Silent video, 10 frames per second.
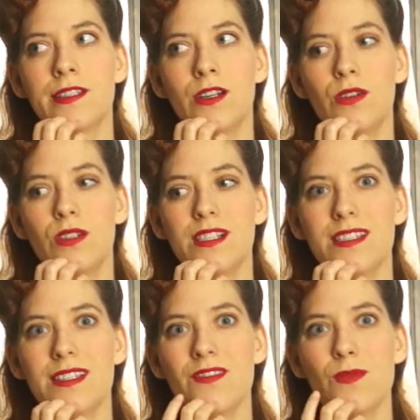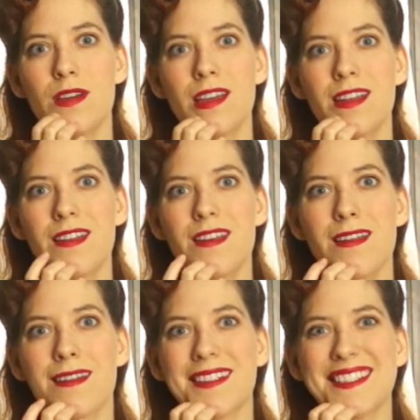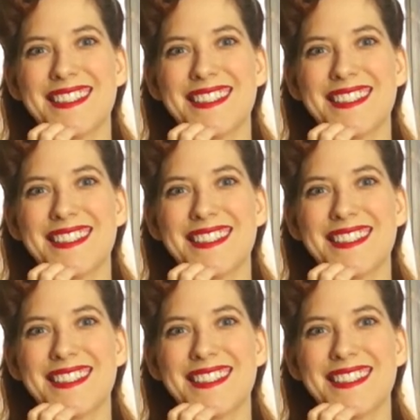So let's see if we can get it done.